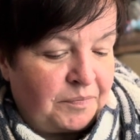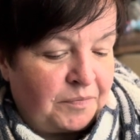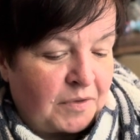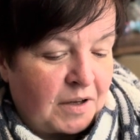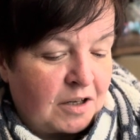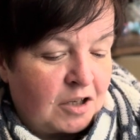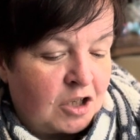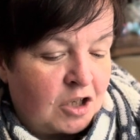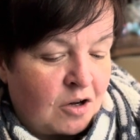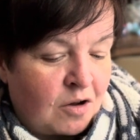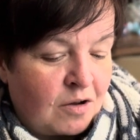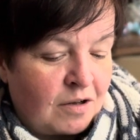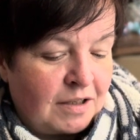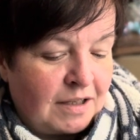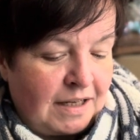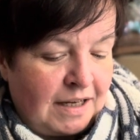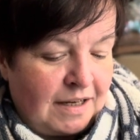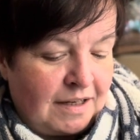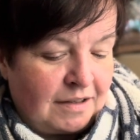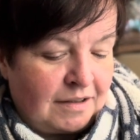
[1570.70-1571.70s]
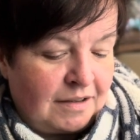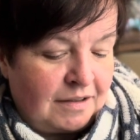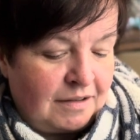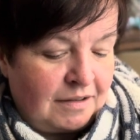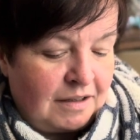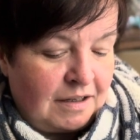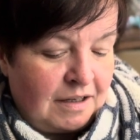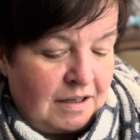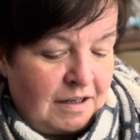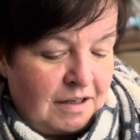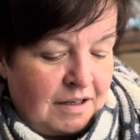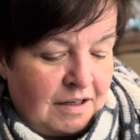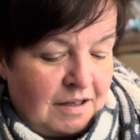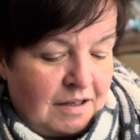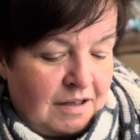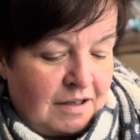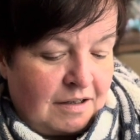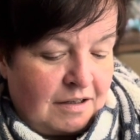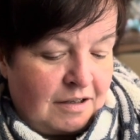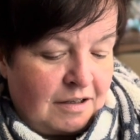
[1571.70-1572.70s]
shawl needle,
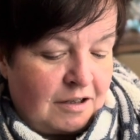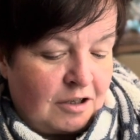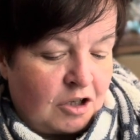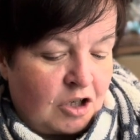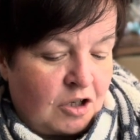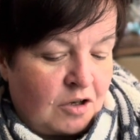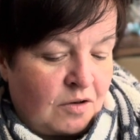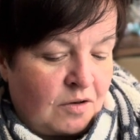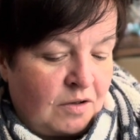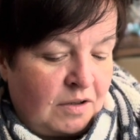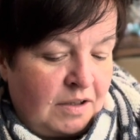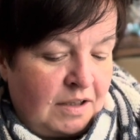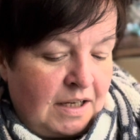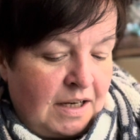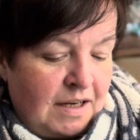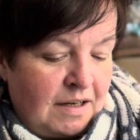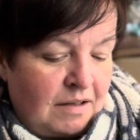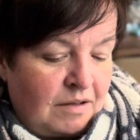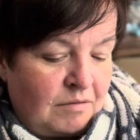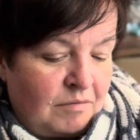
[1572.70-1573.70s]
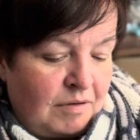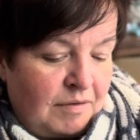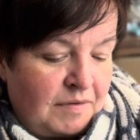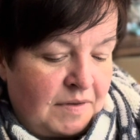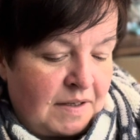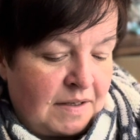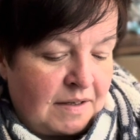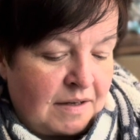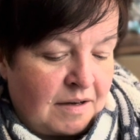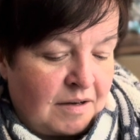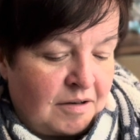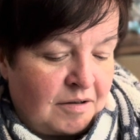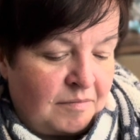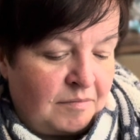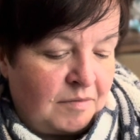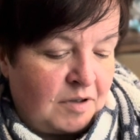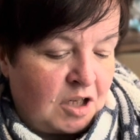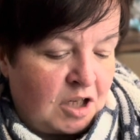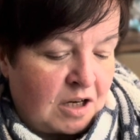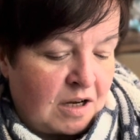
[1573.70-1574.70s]
a little shawl needle with some
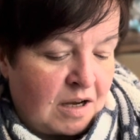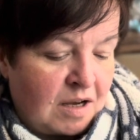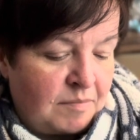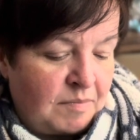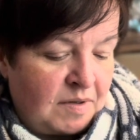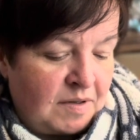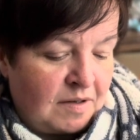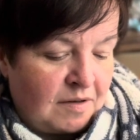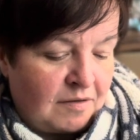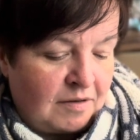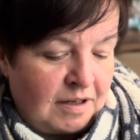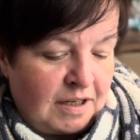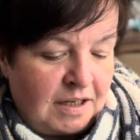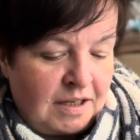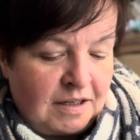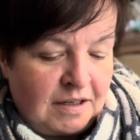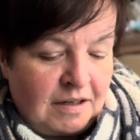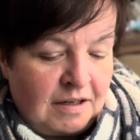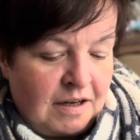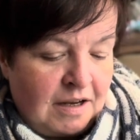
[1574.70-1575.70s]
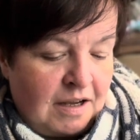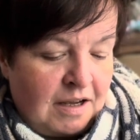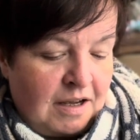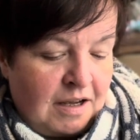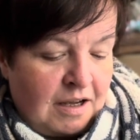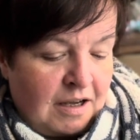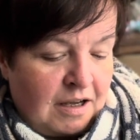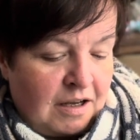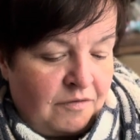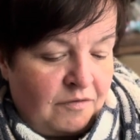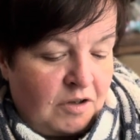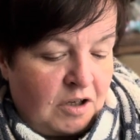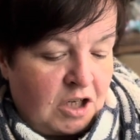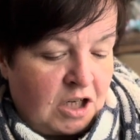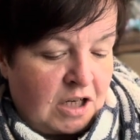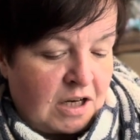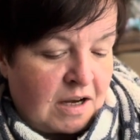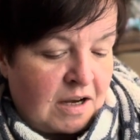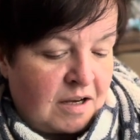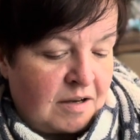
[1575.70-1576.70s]
charms on it, and the
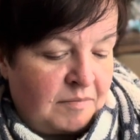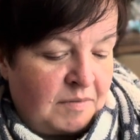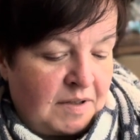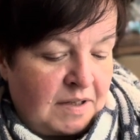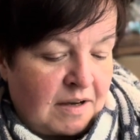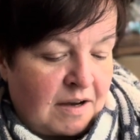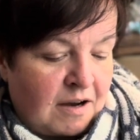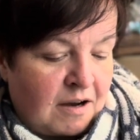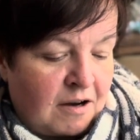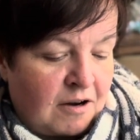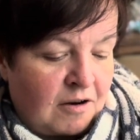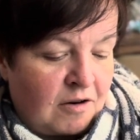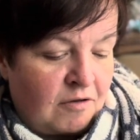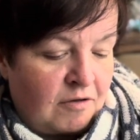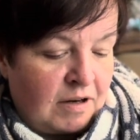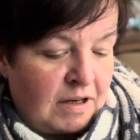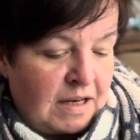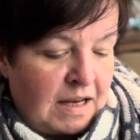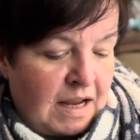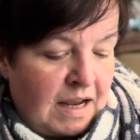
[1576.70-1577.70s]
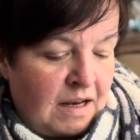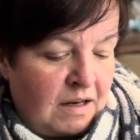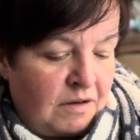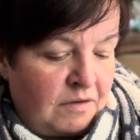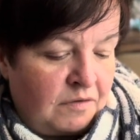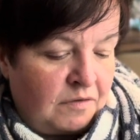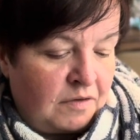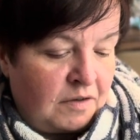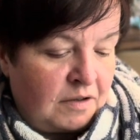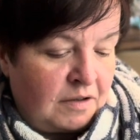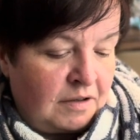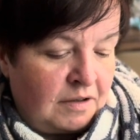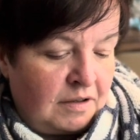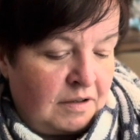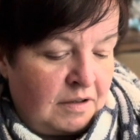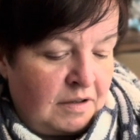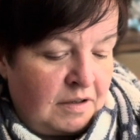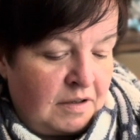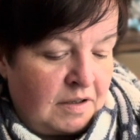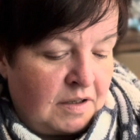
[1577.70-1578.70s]
charms are an
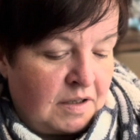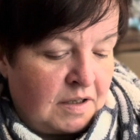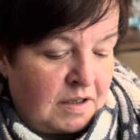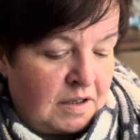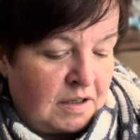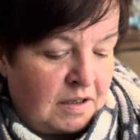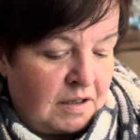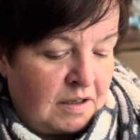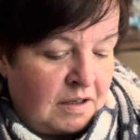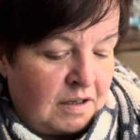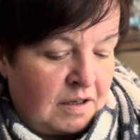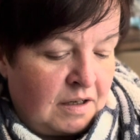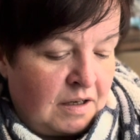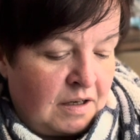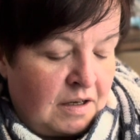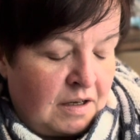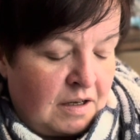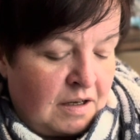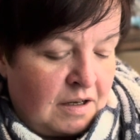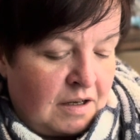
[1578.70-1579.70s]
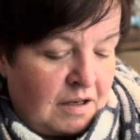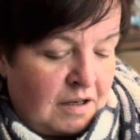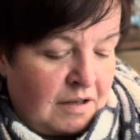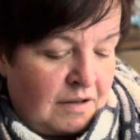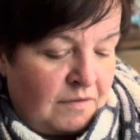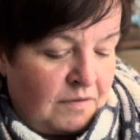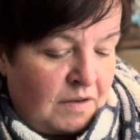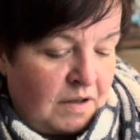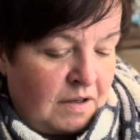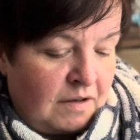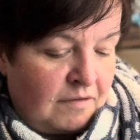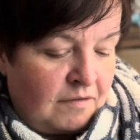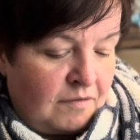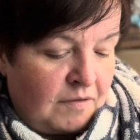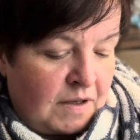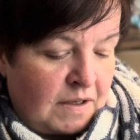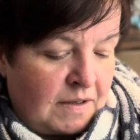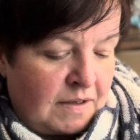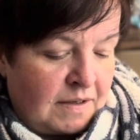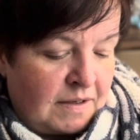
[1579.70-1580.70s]
elephant, I think
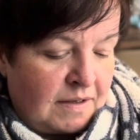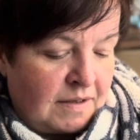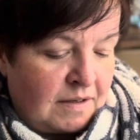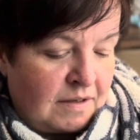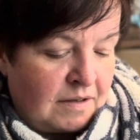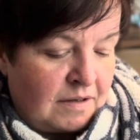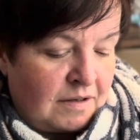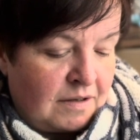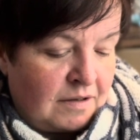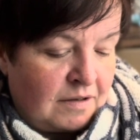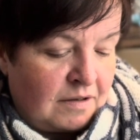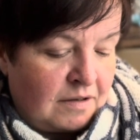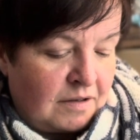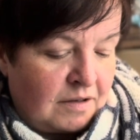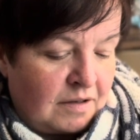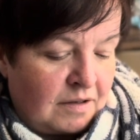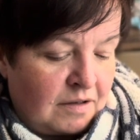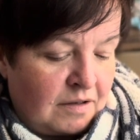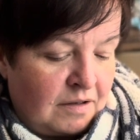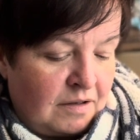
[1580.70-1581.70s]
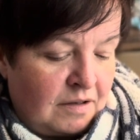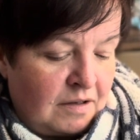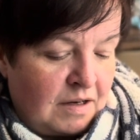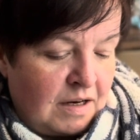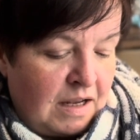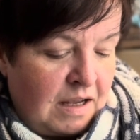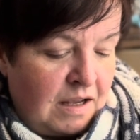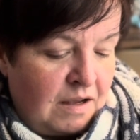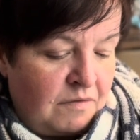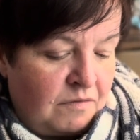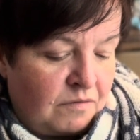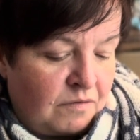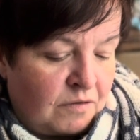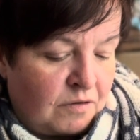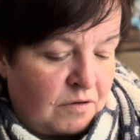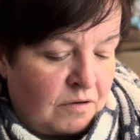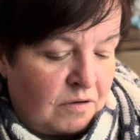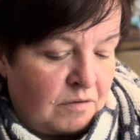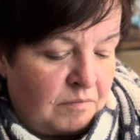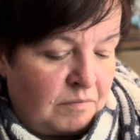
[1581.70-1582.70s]
that's a leaf
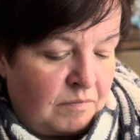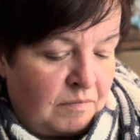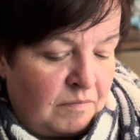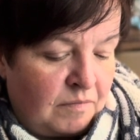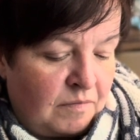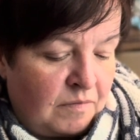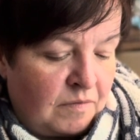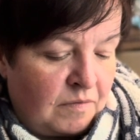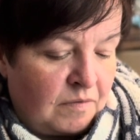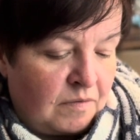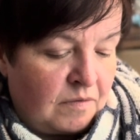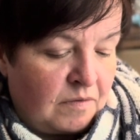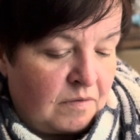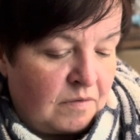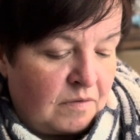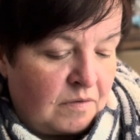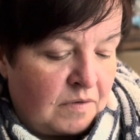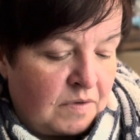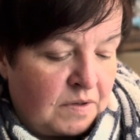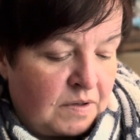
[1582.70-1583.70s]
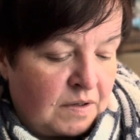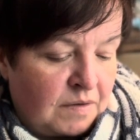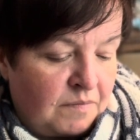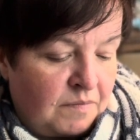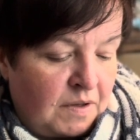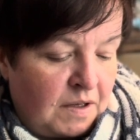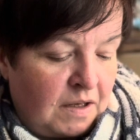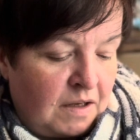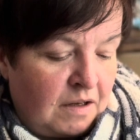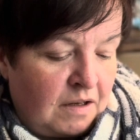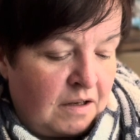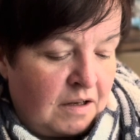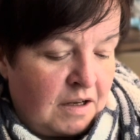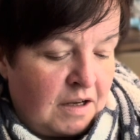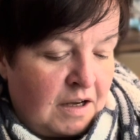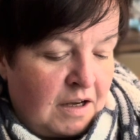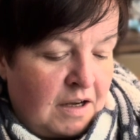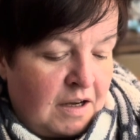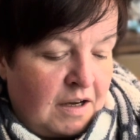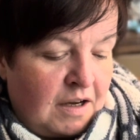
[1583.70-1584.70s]
or something,
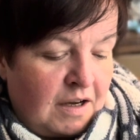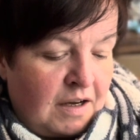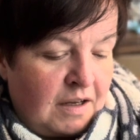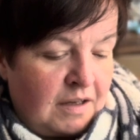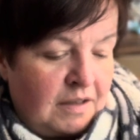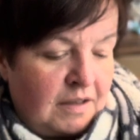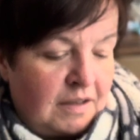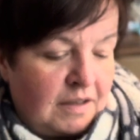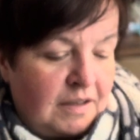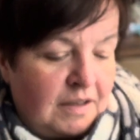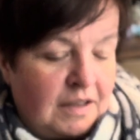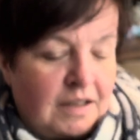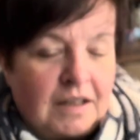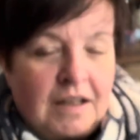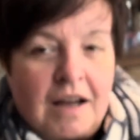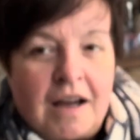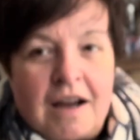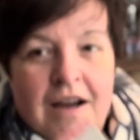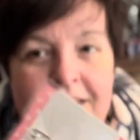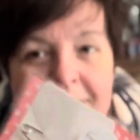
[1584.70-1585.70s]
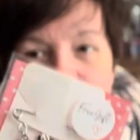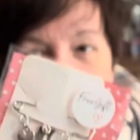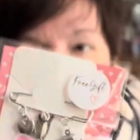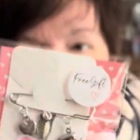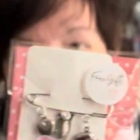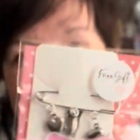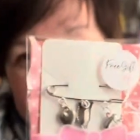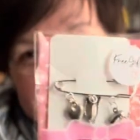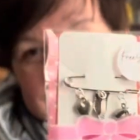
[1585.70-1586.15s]
and a little heart.